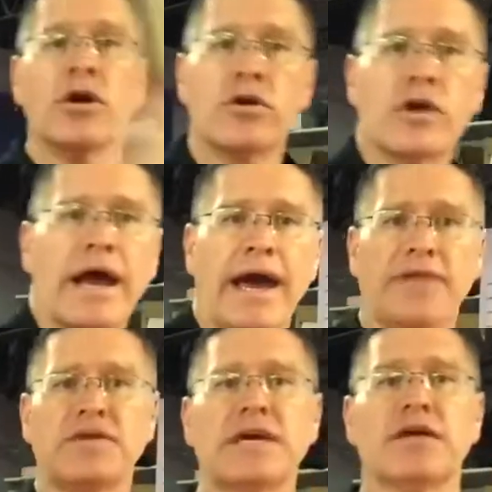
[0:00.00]
You're gonna
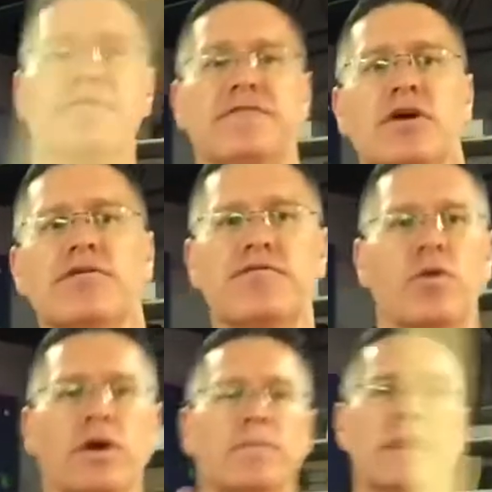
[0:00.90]
have to get a feel
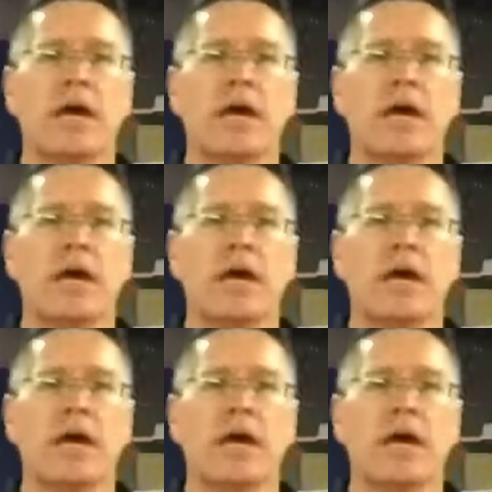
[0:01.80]
for it.